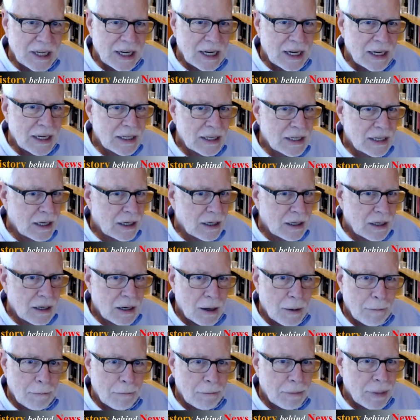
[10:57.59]
And it can
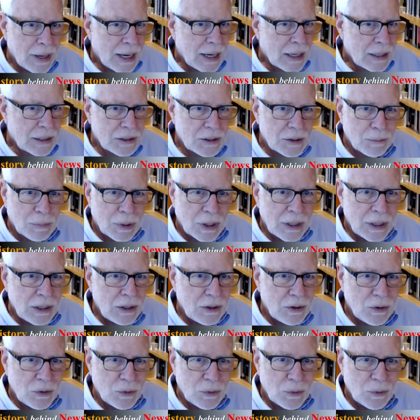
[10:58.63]
come back to
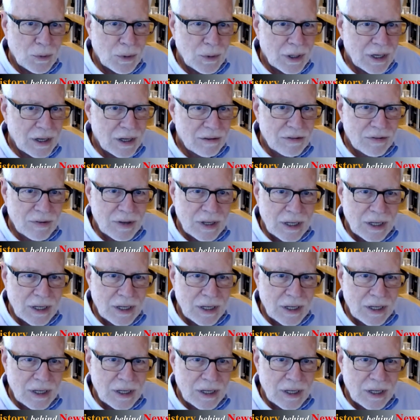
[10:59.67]
bite you if